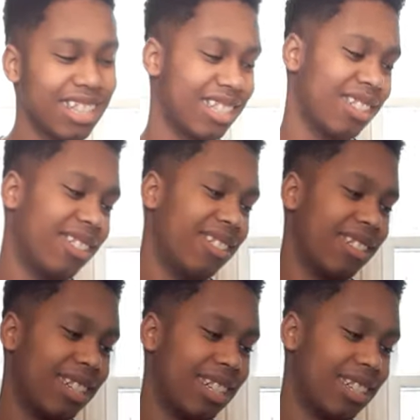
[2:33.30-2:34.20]

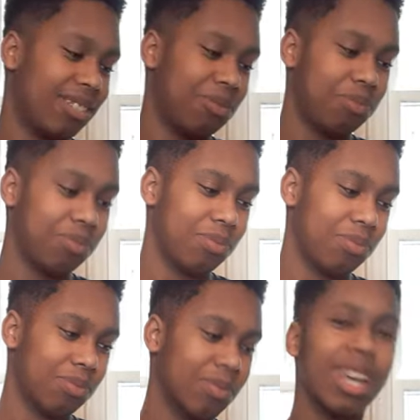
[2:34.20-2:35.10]
so um,
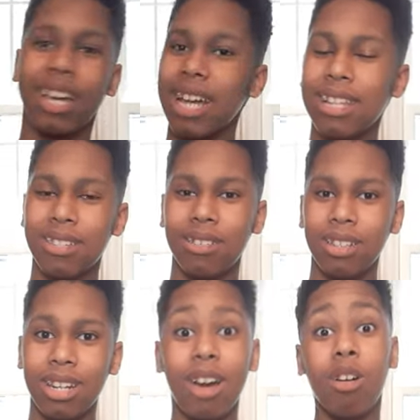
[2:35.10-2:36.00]
yeah, it got
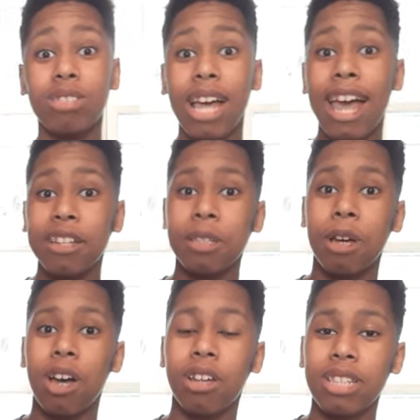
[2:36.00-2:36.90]
stolen. I also I
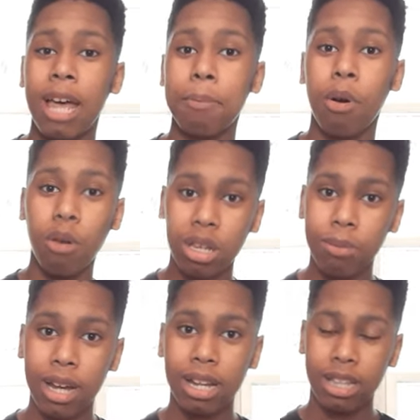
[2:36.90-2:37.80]
to I also have
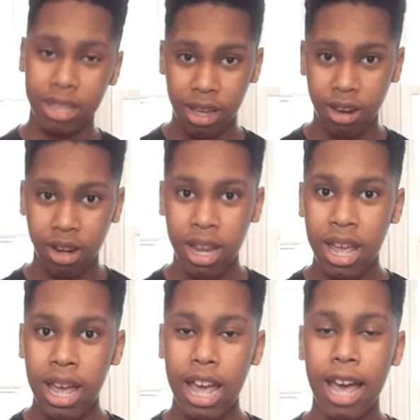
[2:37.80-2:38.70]
Pokemon in there.
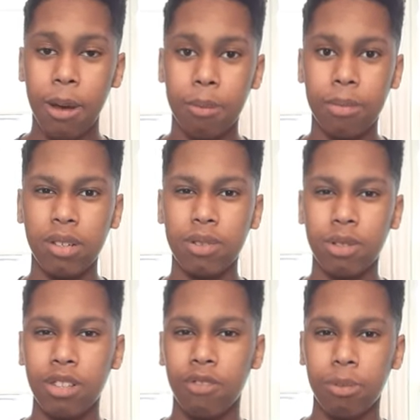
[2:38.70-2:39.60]
Have, it was
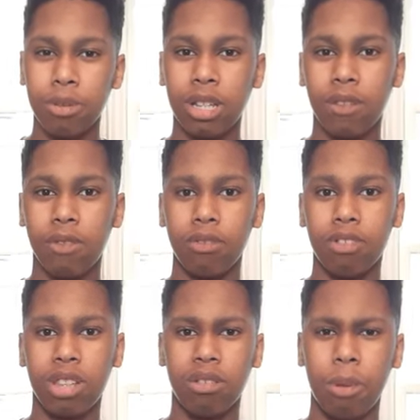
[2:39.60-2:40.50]
one of the reboots. I don't
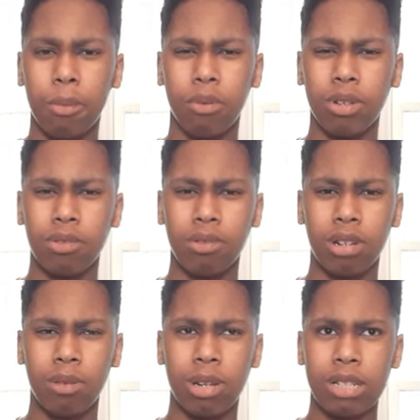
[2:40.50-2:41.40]
really remember which it
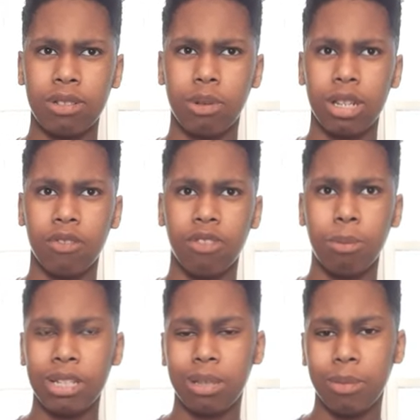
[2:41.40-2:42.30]
was. It was one of the
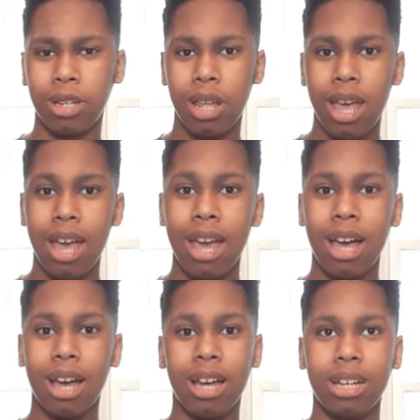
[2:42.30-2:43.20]
remakes. I mean,
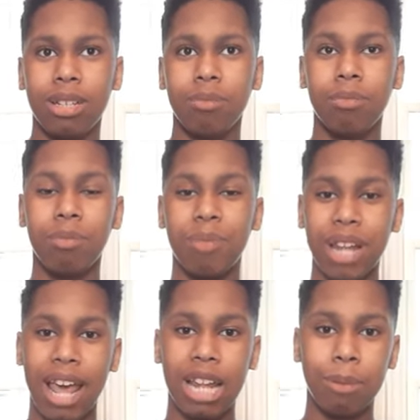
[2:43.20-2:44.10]
um, but
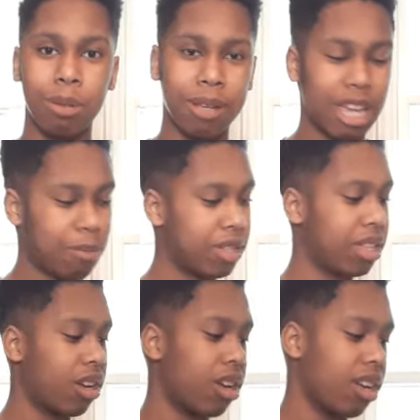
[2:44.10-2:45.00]
I had a Pokemon game in
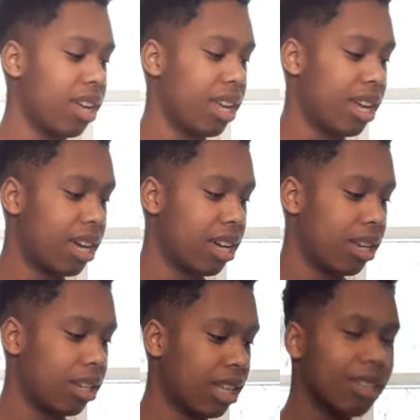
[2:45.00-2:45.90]
there,
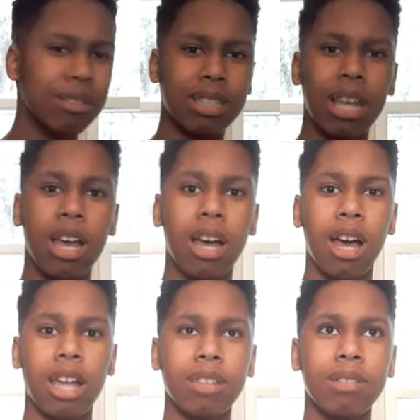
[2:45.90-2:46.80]
and this
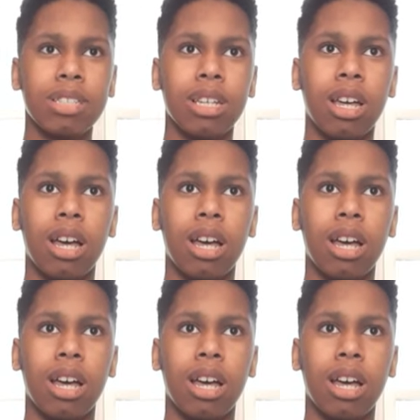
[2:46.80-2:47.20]
I think it was